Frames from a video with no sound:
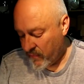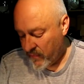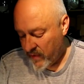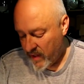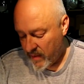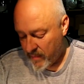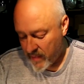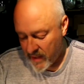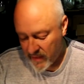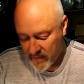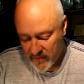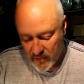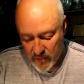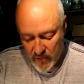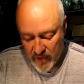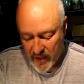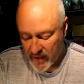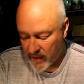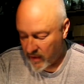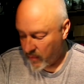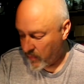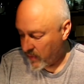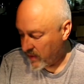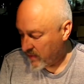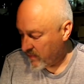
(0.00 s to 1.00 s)
the female
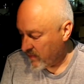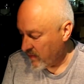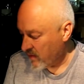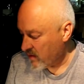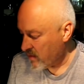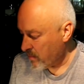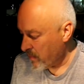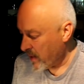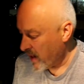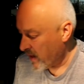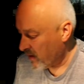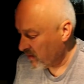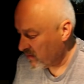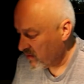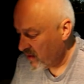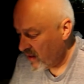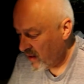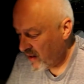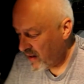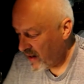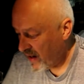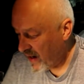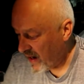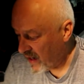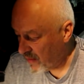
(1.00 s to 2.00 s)
together with this male
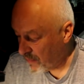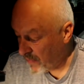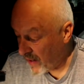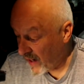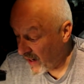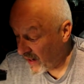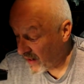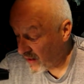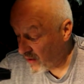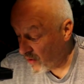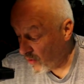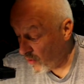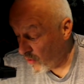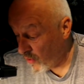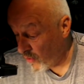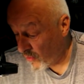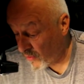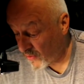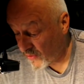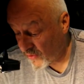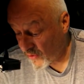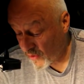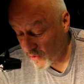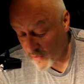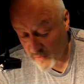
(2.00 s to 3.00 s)
and make
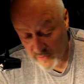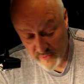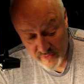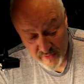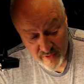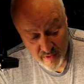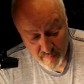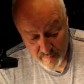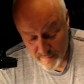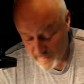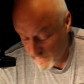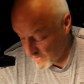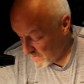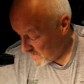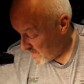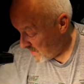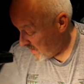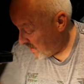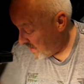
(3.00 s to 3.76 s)
also some